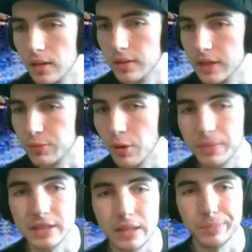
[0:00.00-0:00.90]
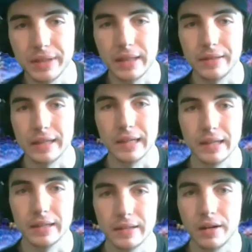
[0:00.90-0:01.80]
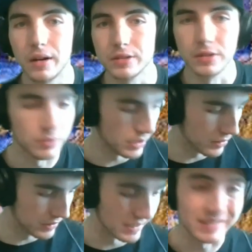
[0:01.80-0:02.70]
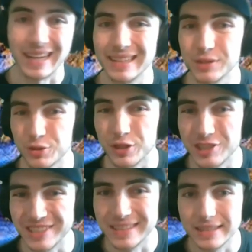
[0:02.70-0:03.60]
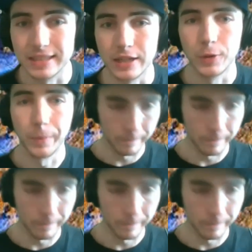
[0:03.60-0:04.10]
this won't be something that they also use to silence Christians, you know.